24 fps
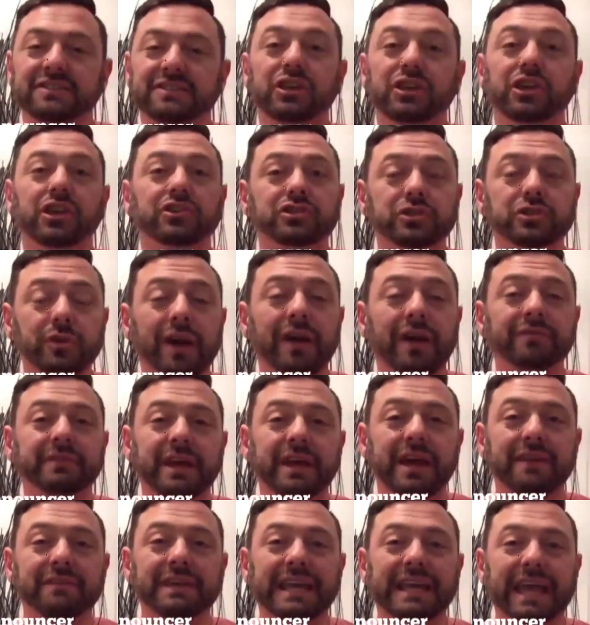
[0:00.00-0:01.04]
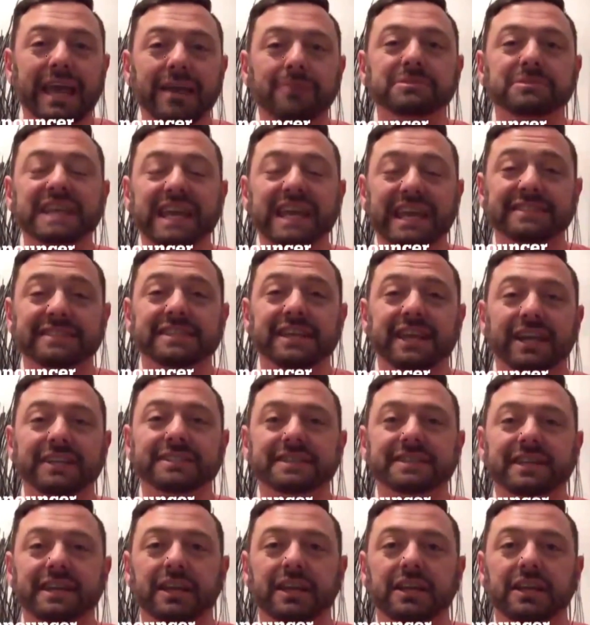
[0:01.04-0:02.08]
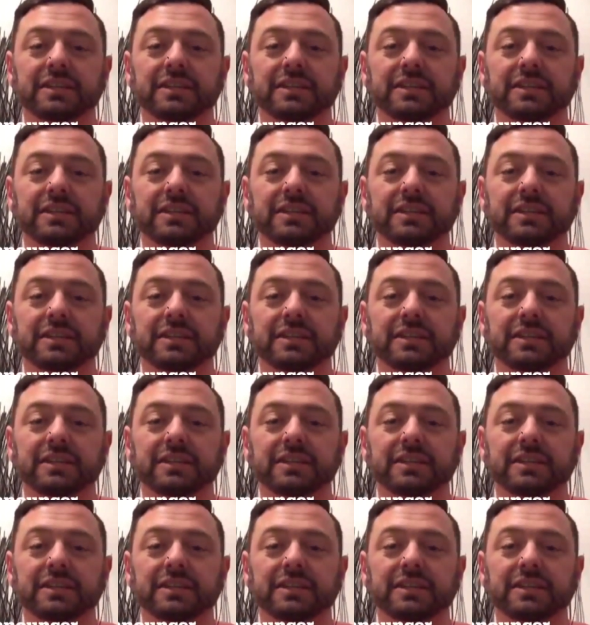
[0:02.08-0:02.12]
You do have to have a game day ticket to get in.